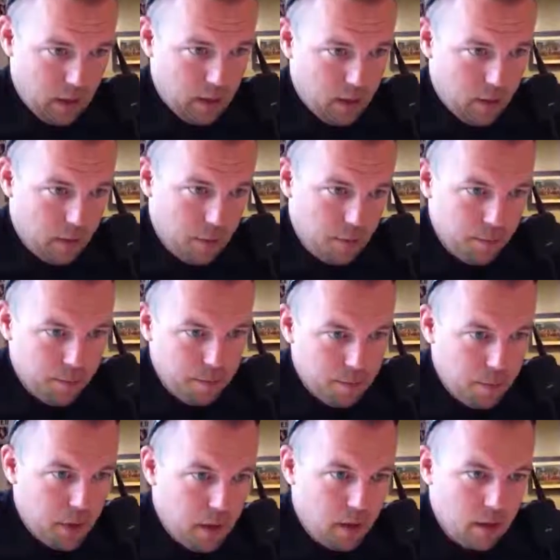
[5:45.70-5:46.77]
In the
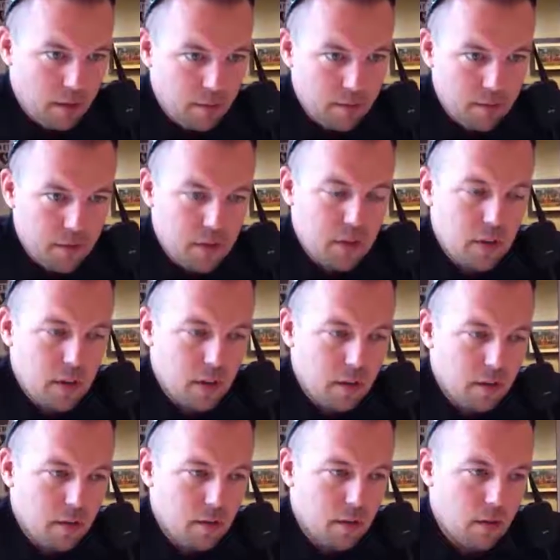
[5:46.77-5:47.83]
immediate
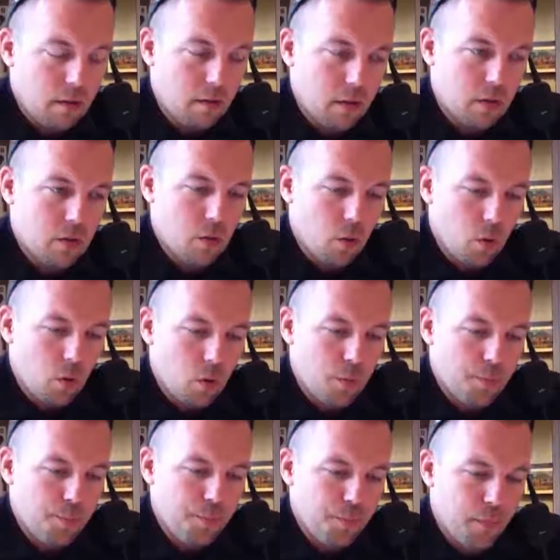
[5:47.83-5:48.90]
vicinity of the
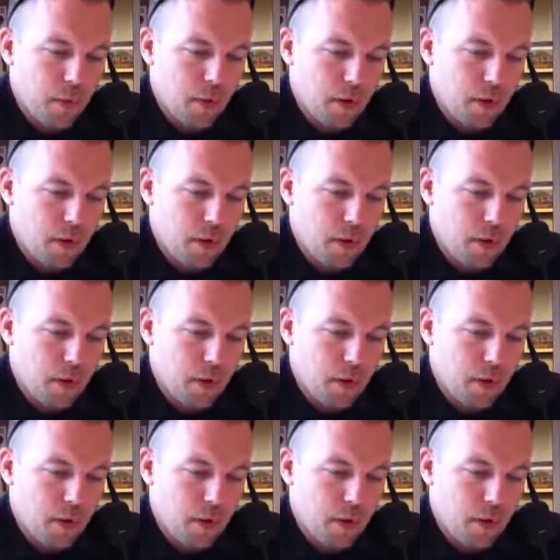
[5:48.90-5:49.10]
school,